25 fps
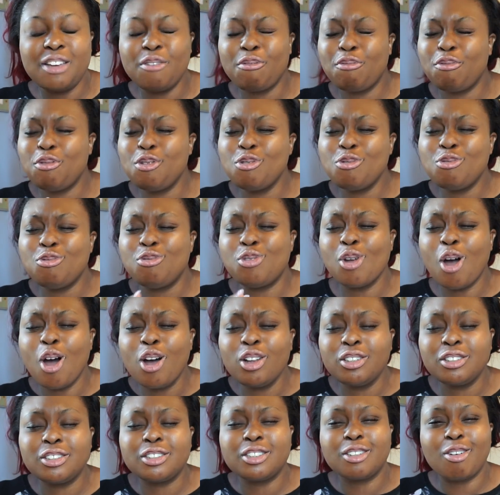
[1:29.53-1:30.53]
if you
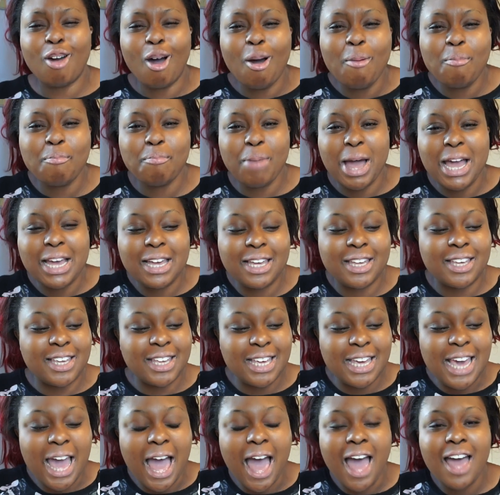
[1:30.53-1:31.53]
don't come back
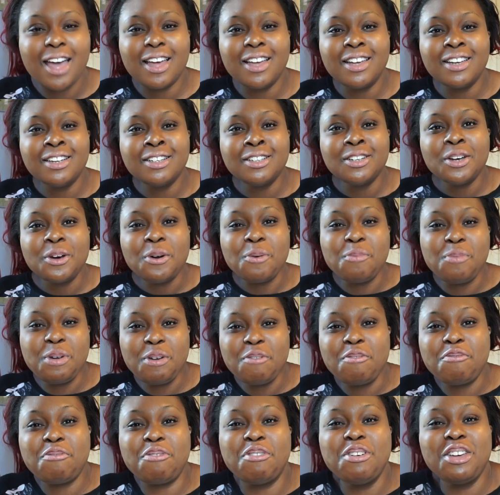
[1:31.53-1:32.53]
here
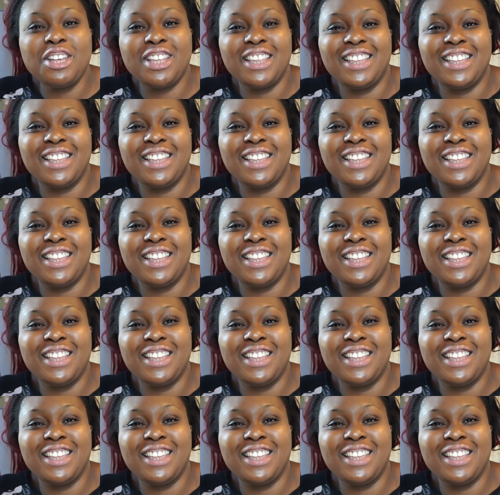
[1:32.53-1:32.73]
with